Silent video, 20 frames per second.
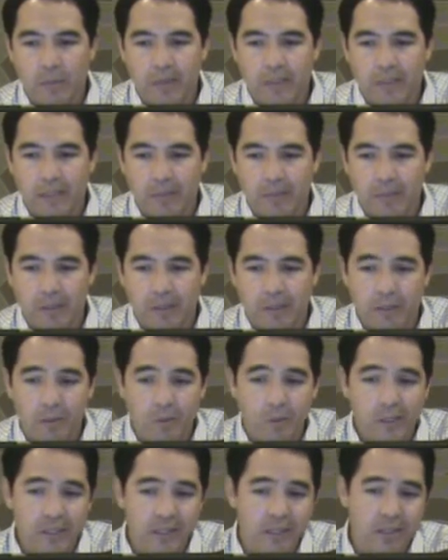similar.
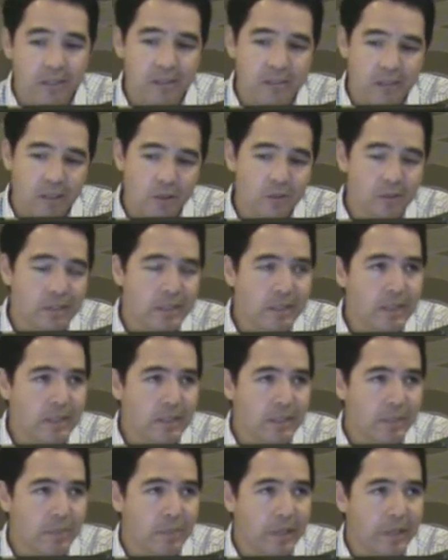And we still don't
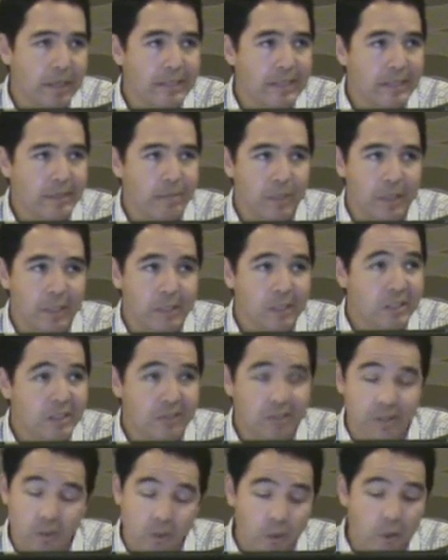see an impact in
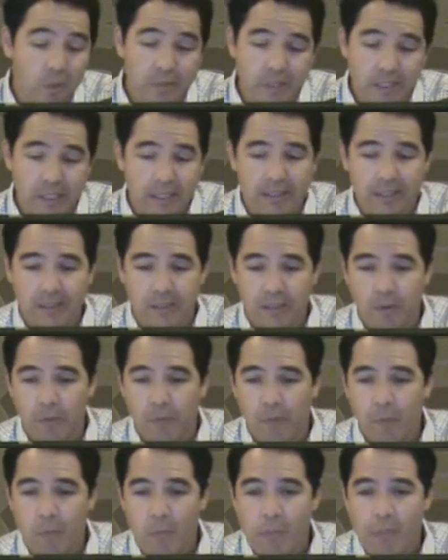Bakersfield or Modesto.
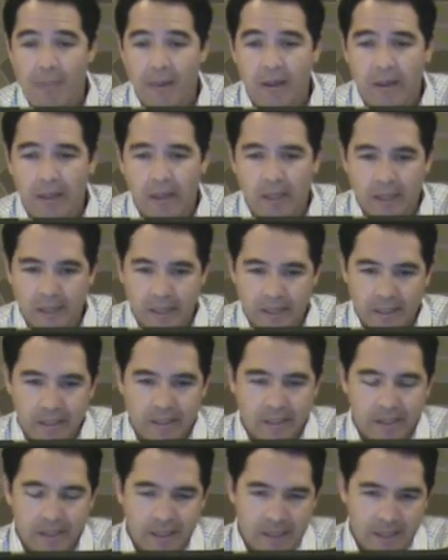
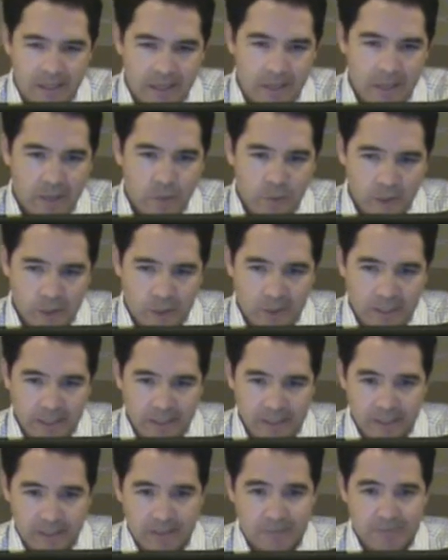And we tried
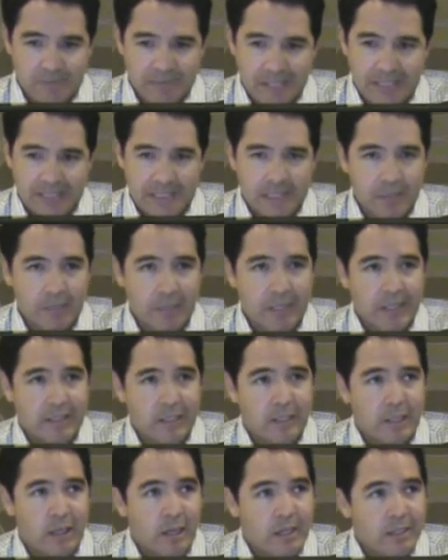to estimate
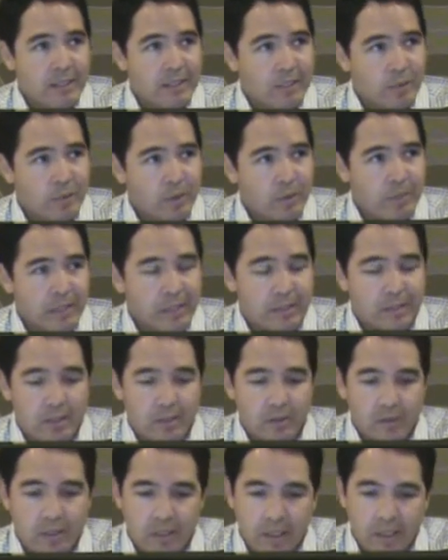the cost that would be
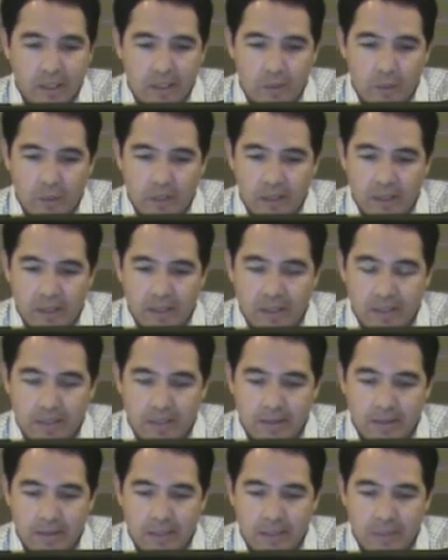associated with
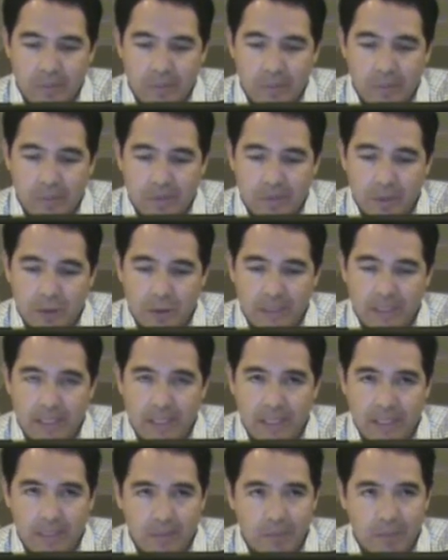this. People always
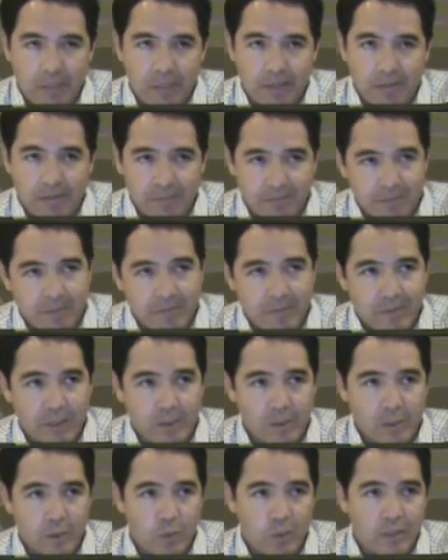ask me,
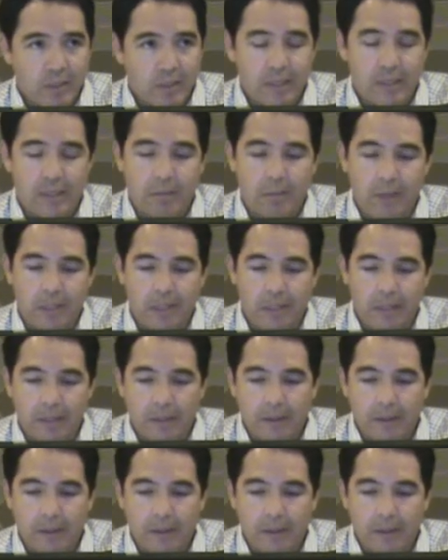so what does this mean?